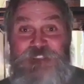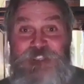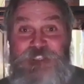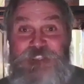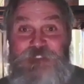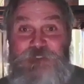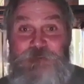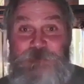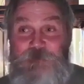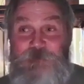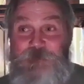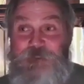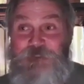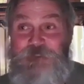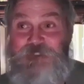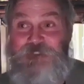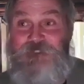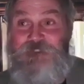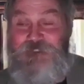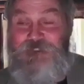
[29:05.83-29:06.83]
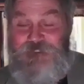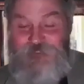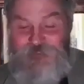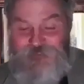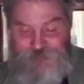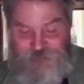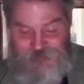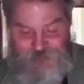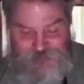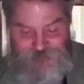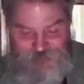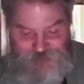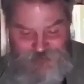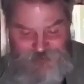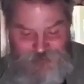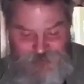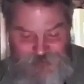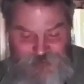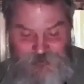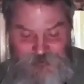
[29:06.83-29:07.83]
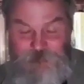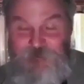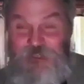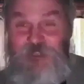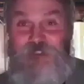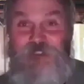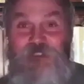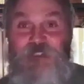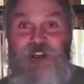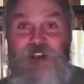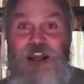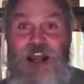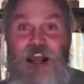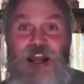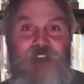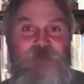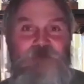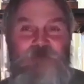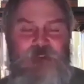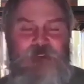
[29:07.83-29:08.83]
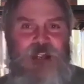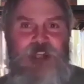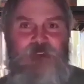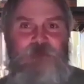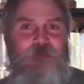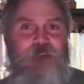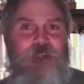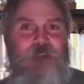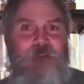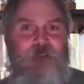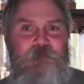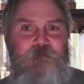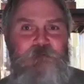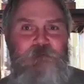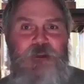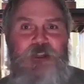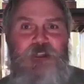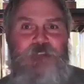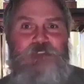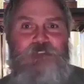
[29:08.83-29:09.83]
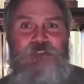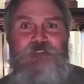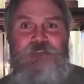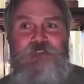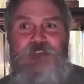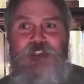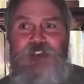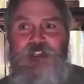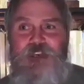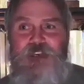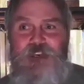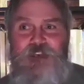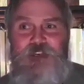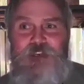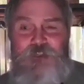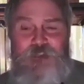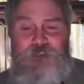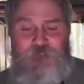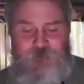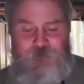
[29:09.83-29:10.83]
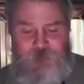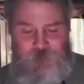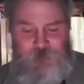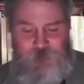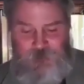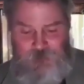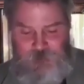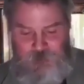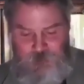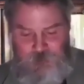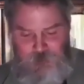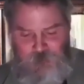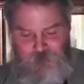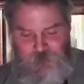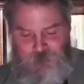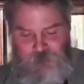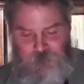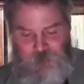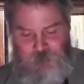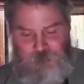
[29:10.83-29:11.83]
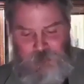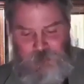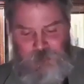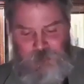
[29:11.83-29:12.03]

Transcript: I can still hit you with it. But, you know, I, haven't been in fight since I got out of high school.